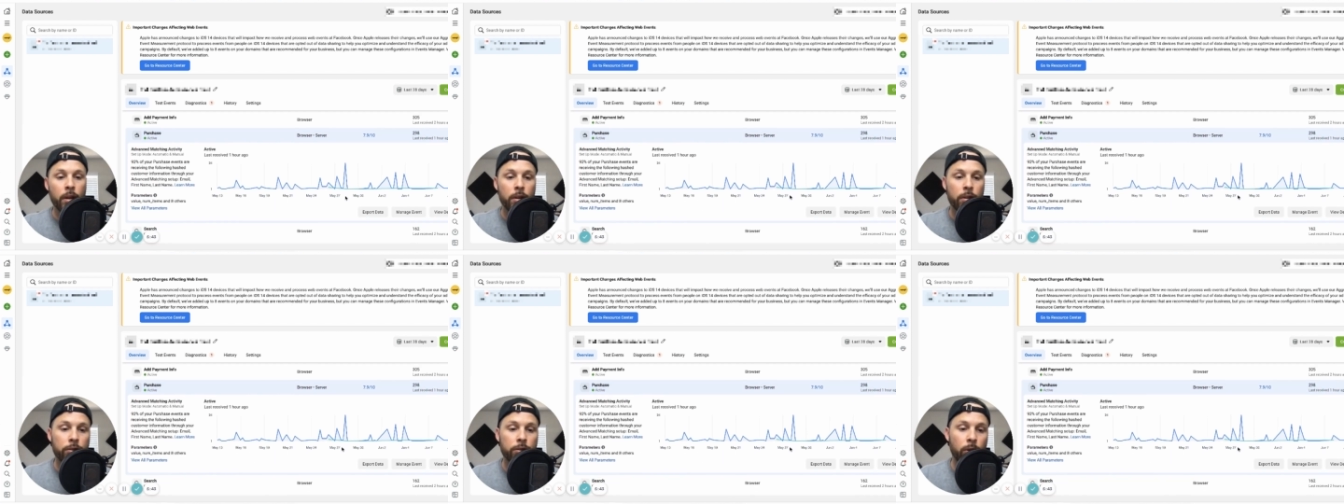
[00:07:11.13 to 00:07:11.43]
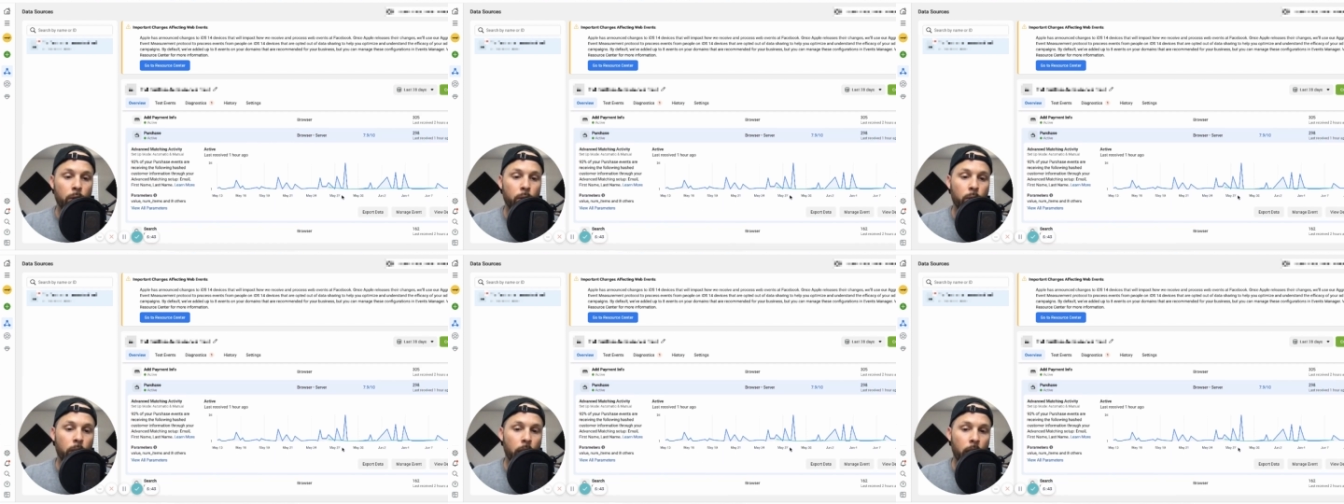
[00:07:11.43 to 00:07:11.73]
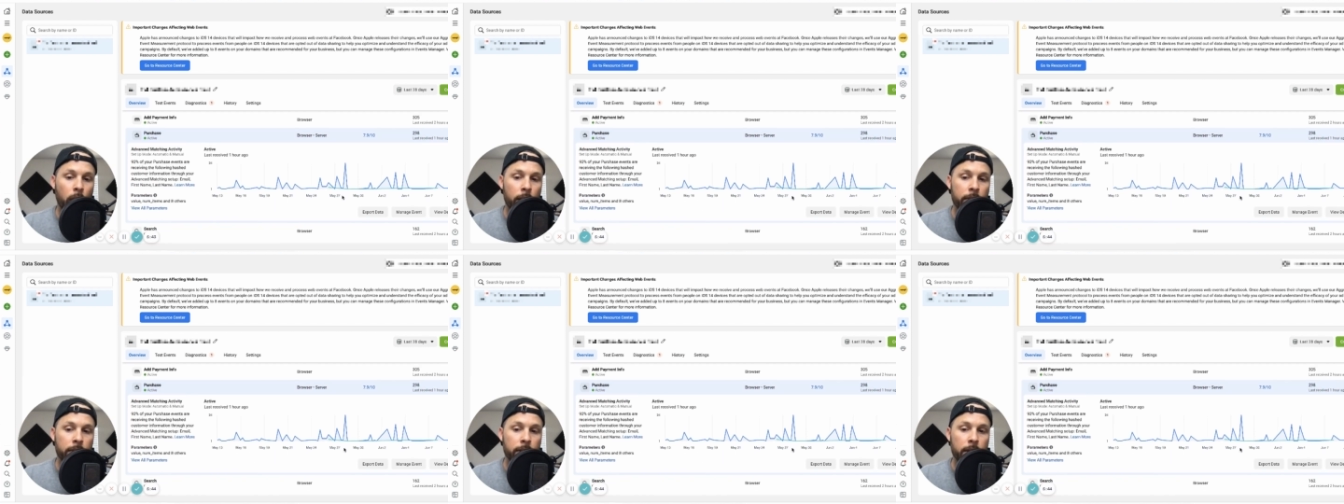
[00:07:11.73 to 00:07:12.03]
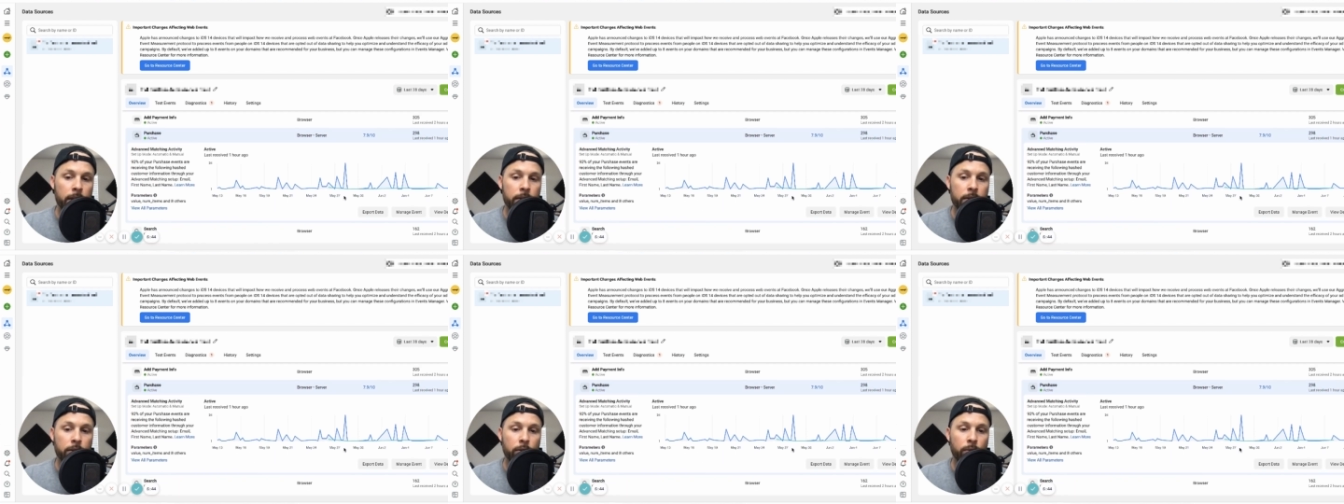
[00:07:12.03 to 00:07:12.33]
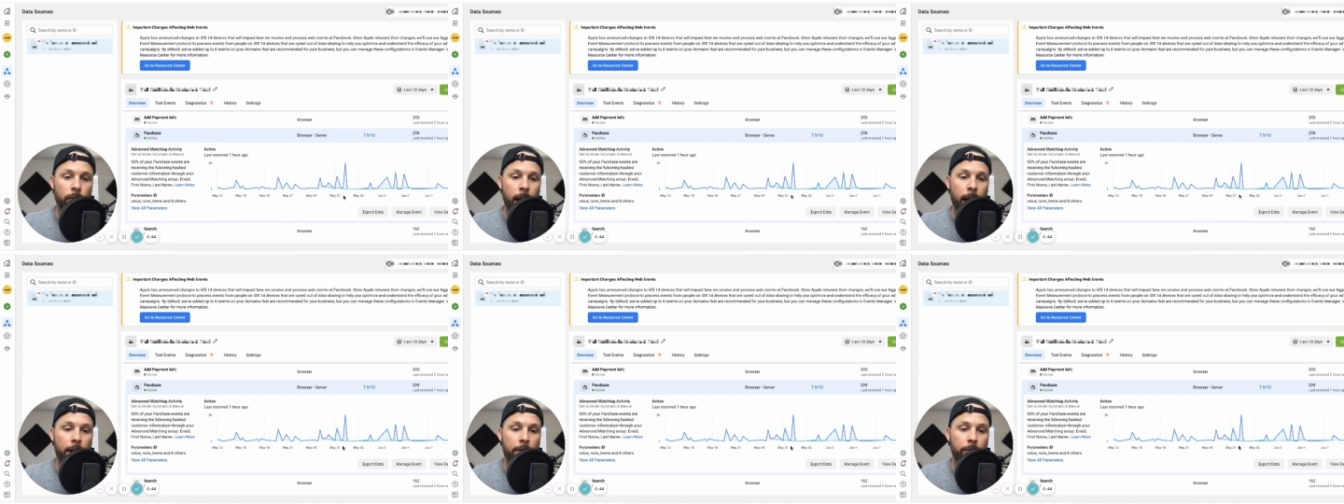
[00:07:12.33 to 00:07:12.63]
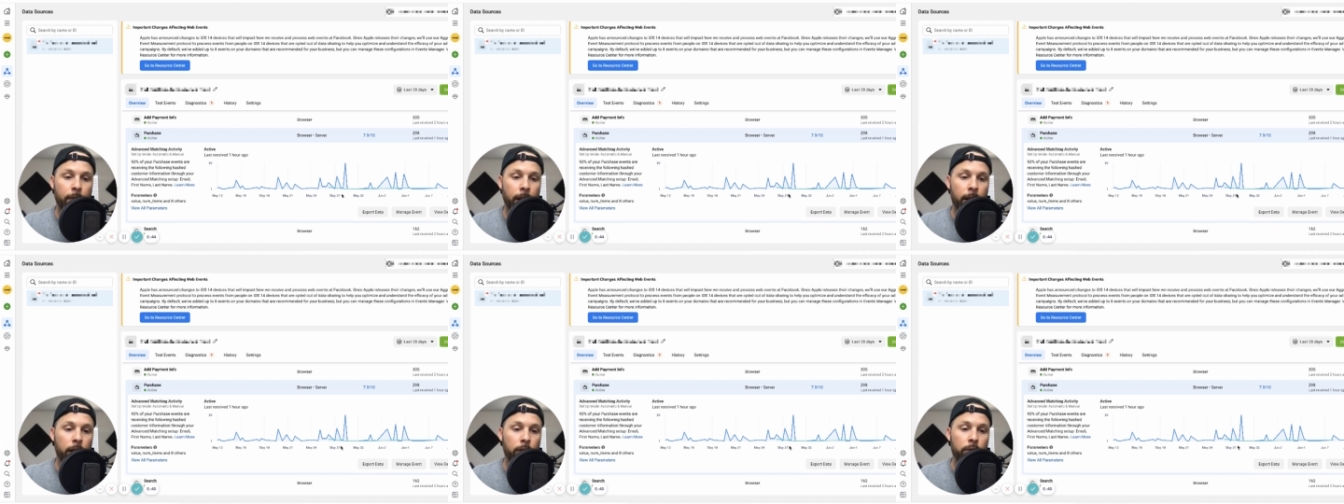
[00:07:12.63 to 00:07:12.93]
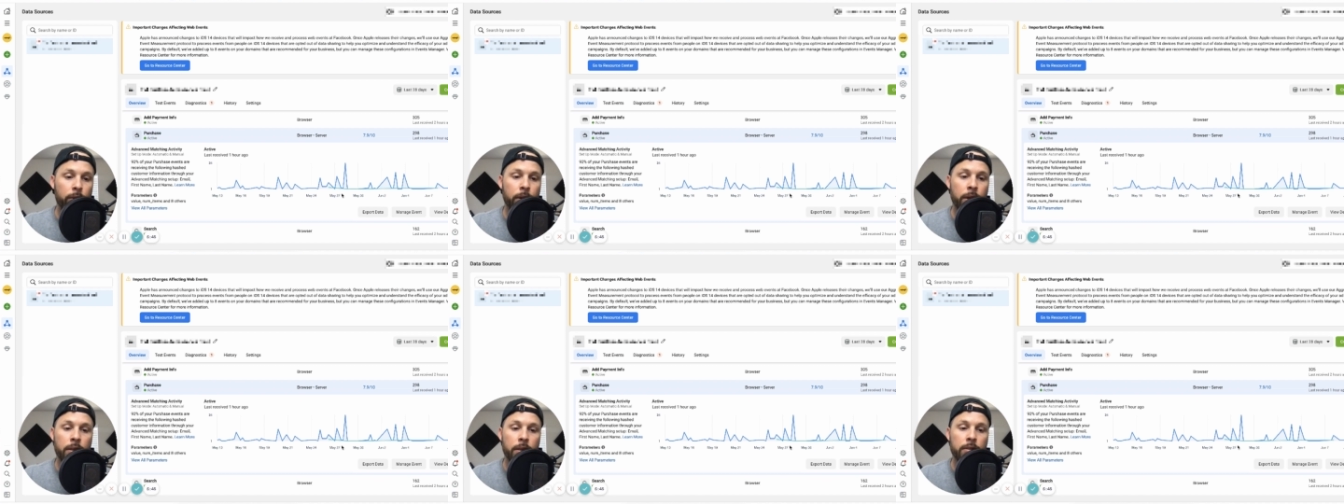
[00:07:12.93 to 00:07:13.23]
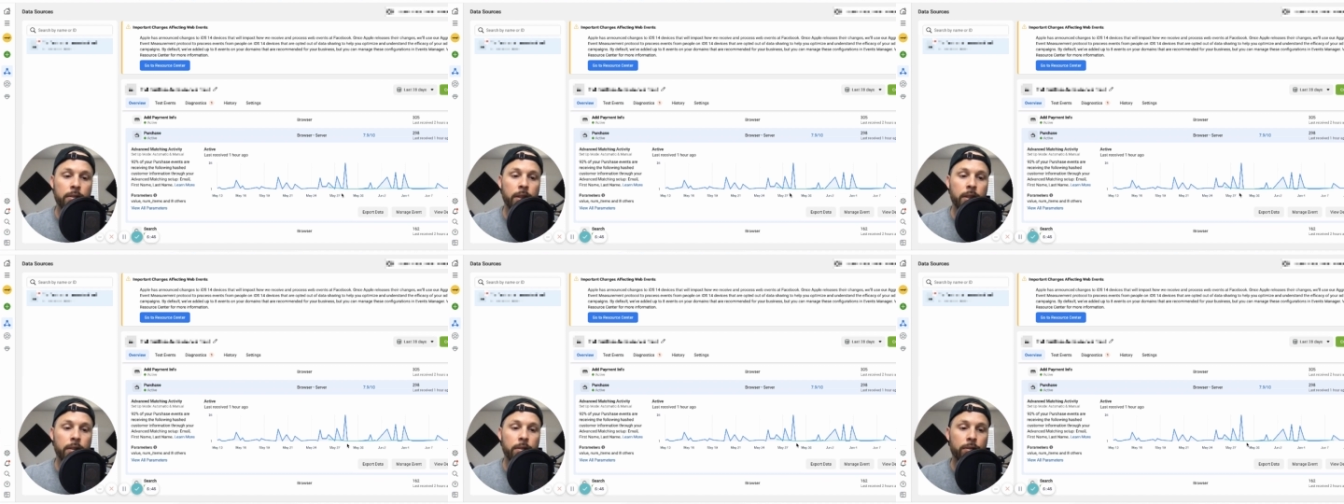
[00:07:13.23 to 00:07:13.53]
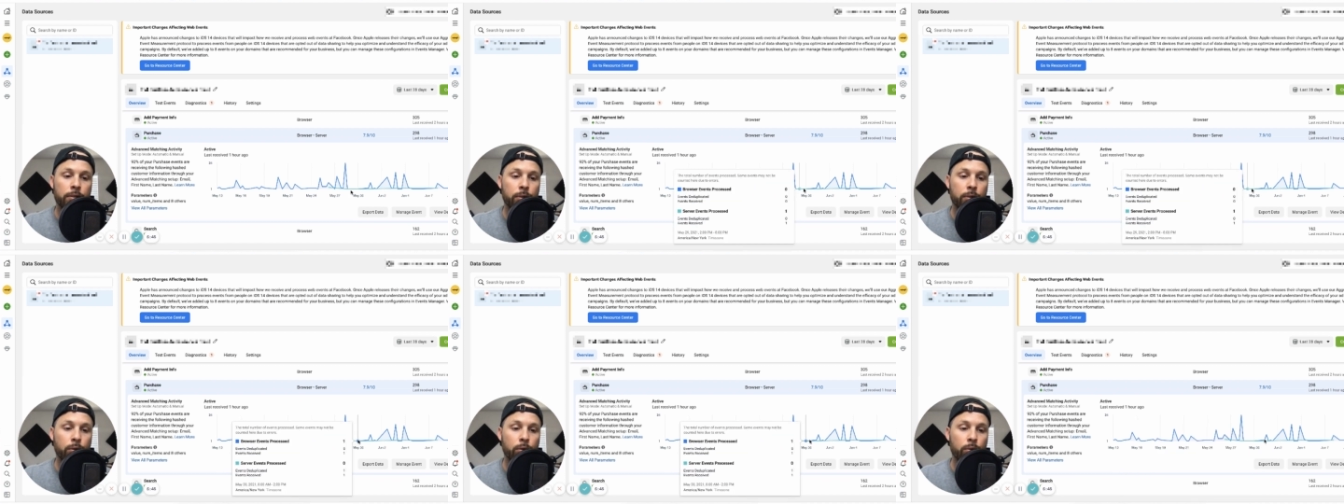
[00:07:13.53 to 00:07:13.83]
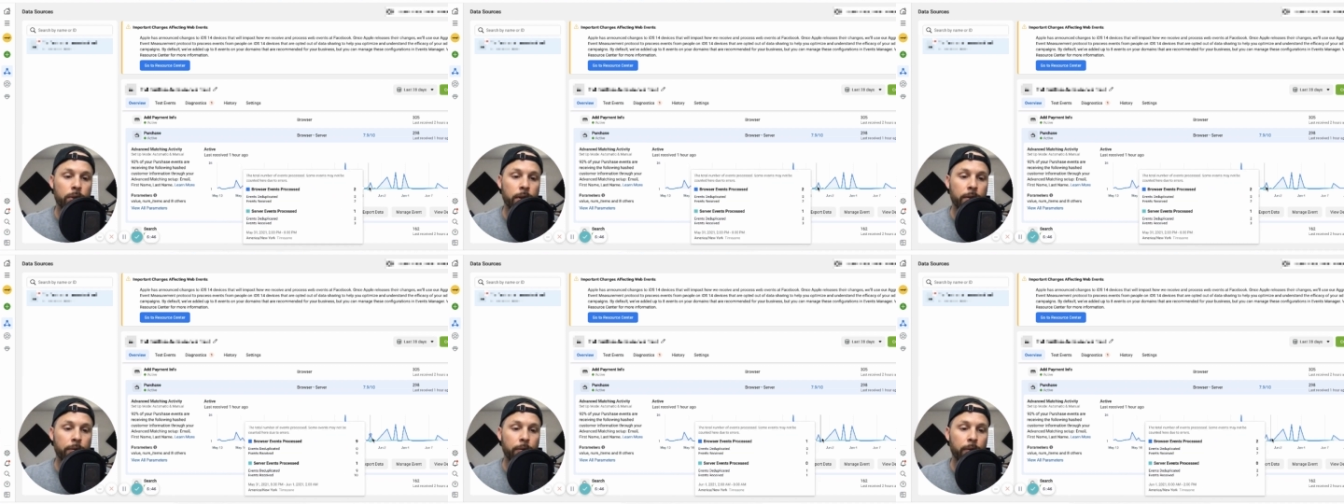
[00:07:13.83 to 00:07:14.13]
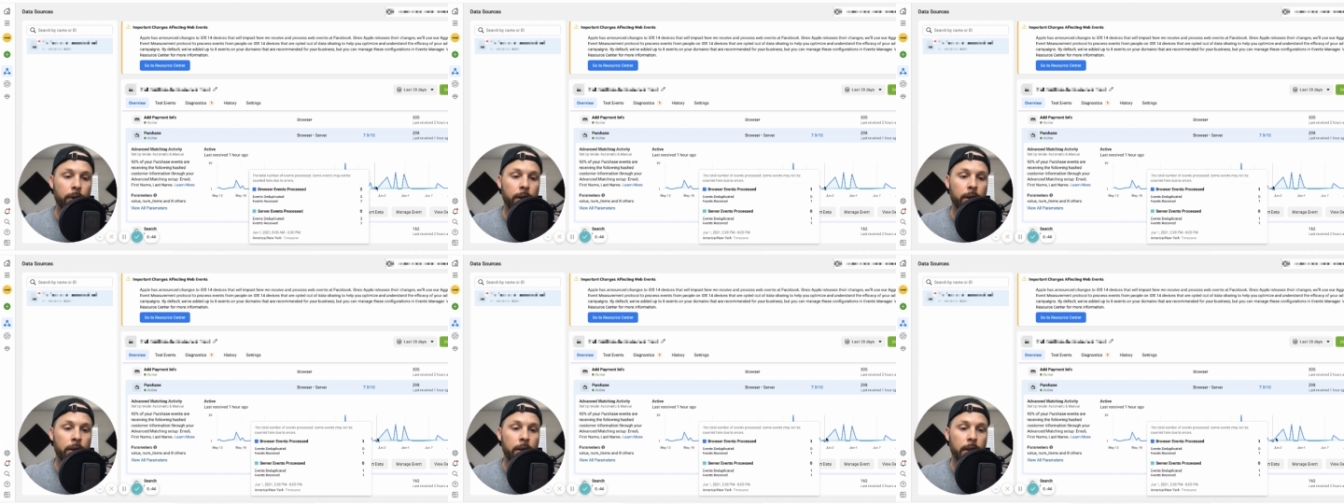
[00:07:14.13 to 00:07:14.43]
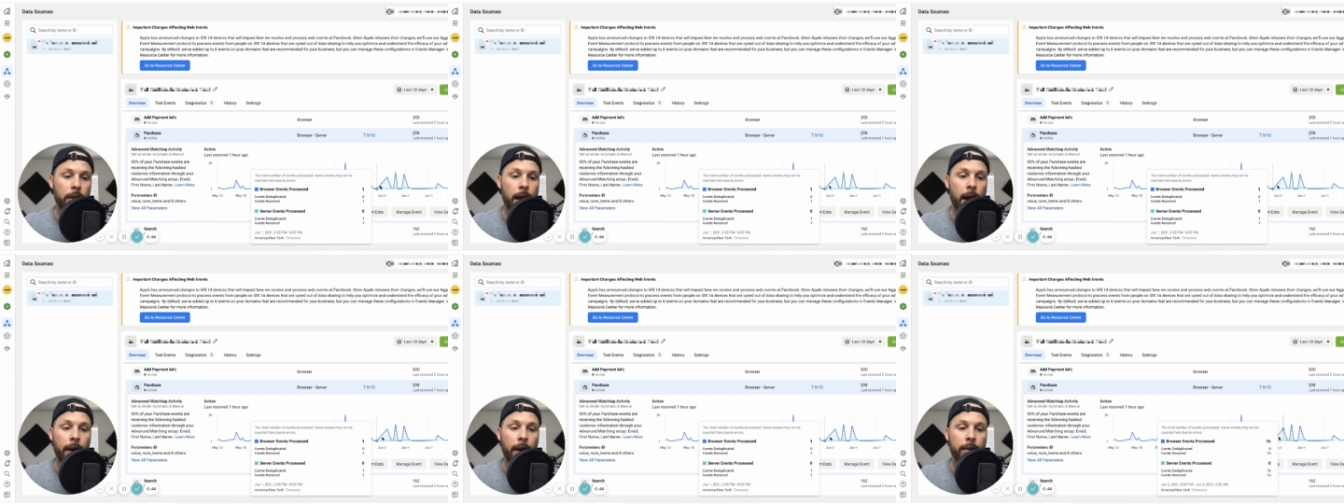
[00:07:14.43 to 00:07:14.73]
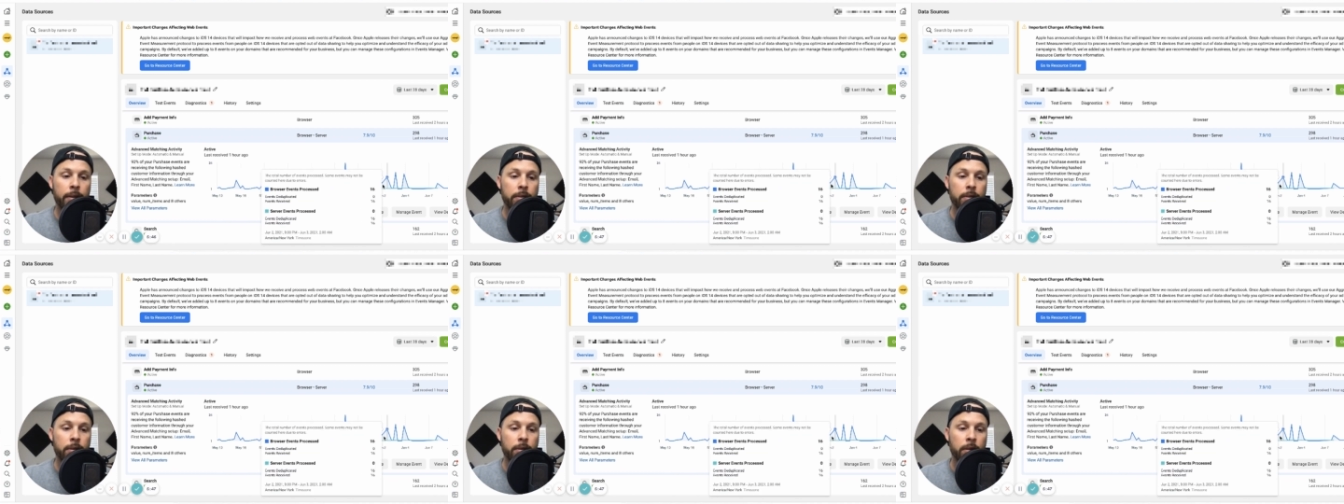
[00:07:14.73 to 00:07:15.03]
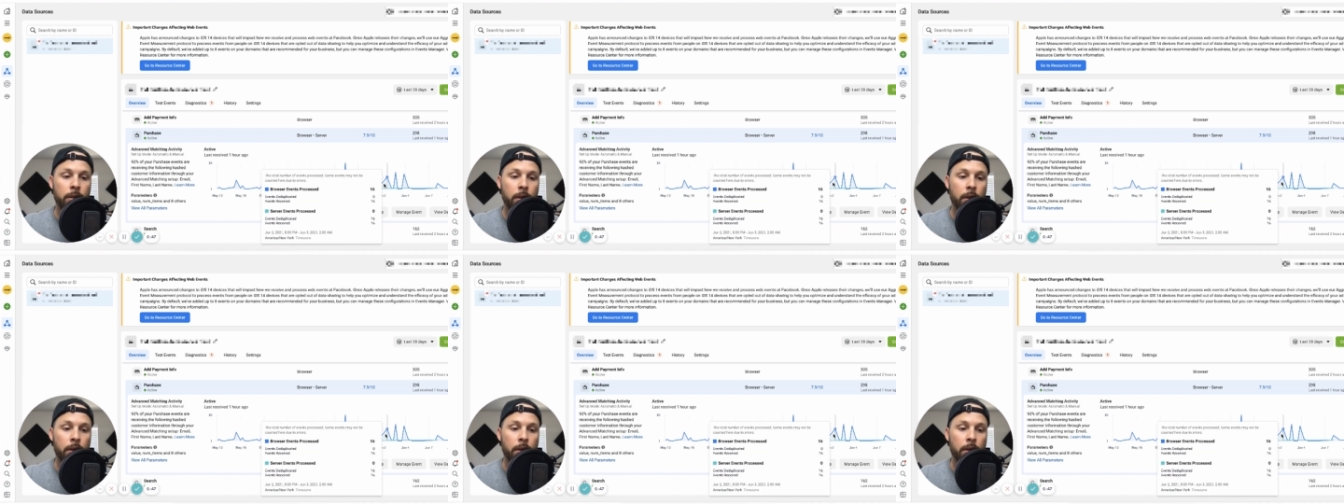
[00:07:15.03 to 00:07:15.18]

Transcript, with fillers: So on this graph right here, you're going to see two different lines.